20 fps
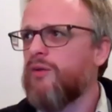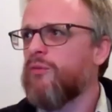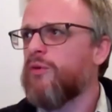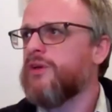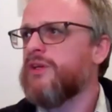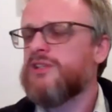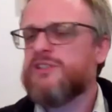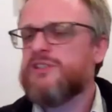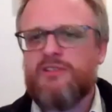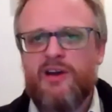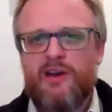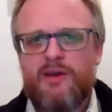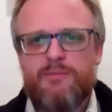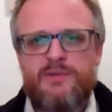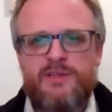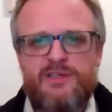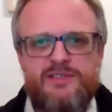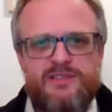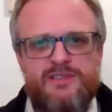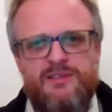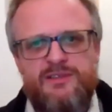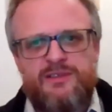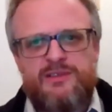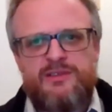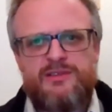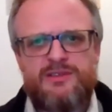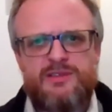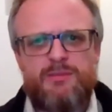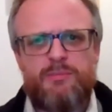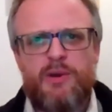were described as
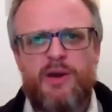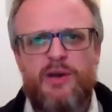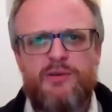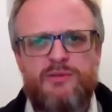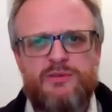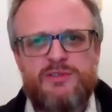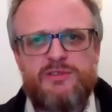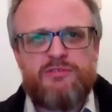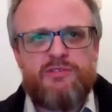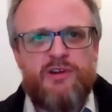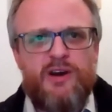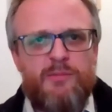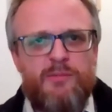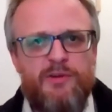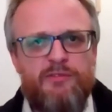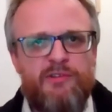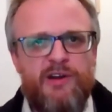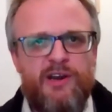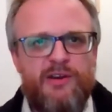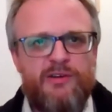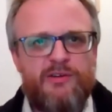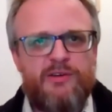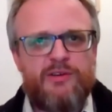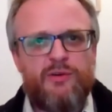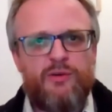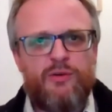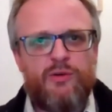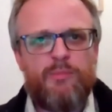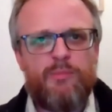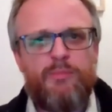supposed Roman road
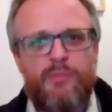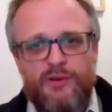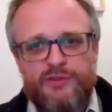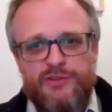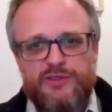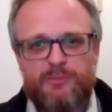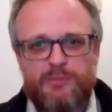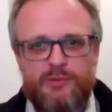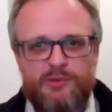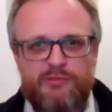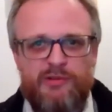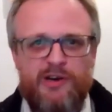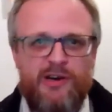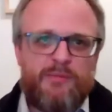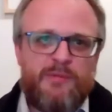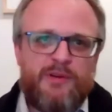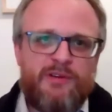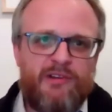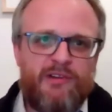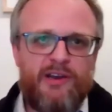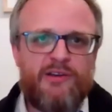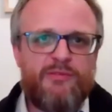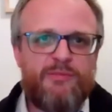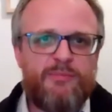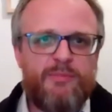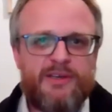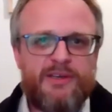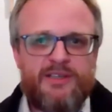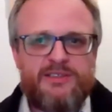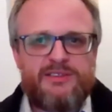or possible Roman road,
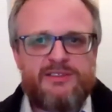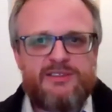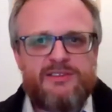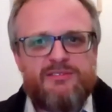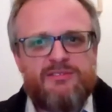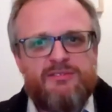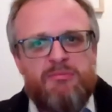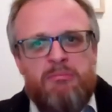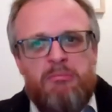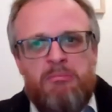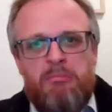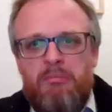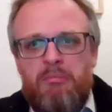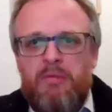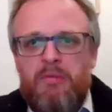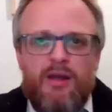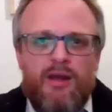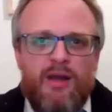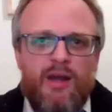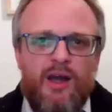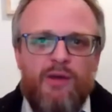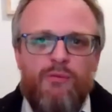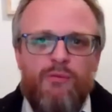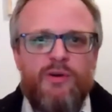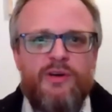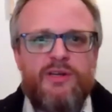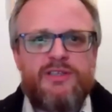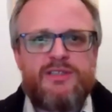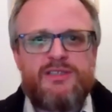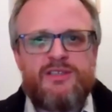because I
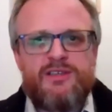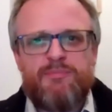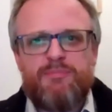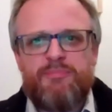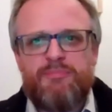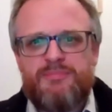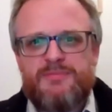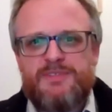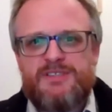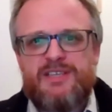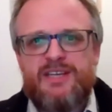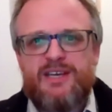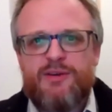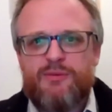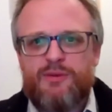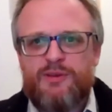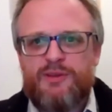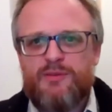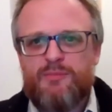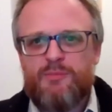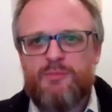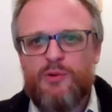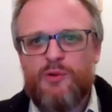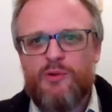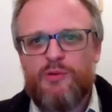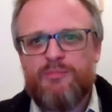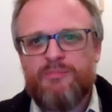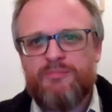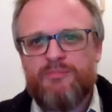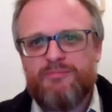wanted to stick with the
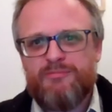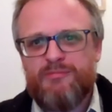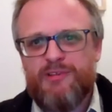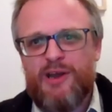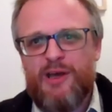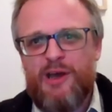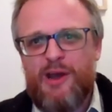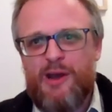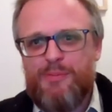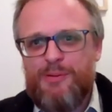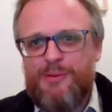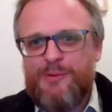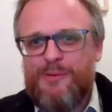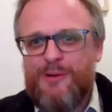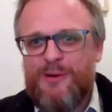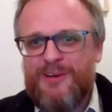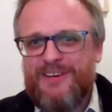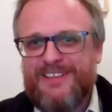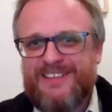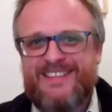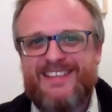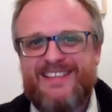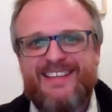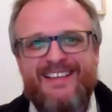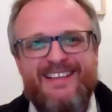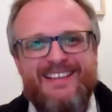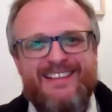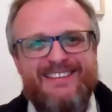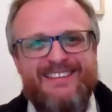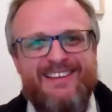more reliable ones.
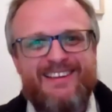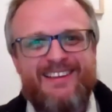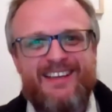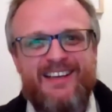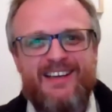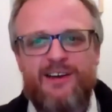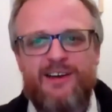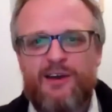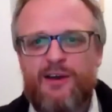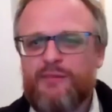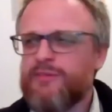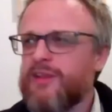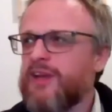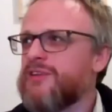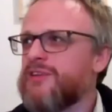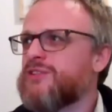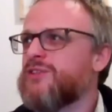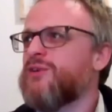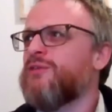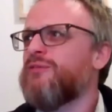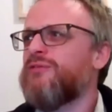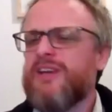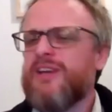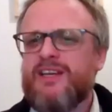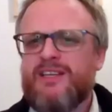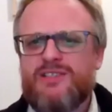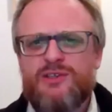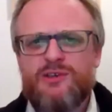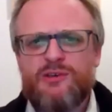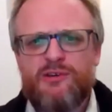So I think a lot of those sort of
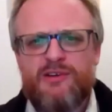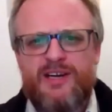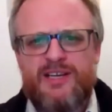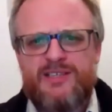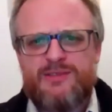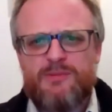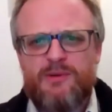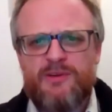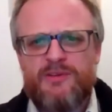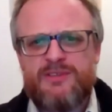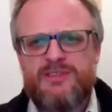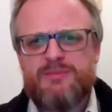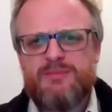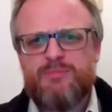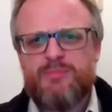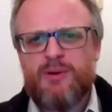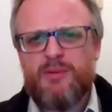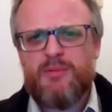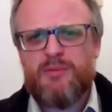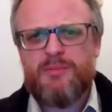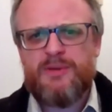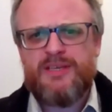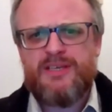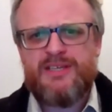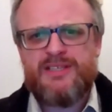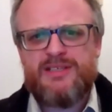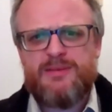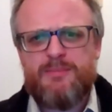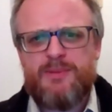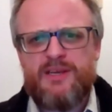Via Torres ones probably
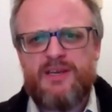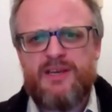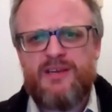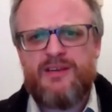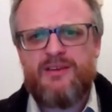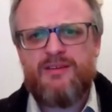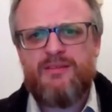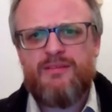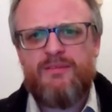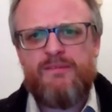disappeared.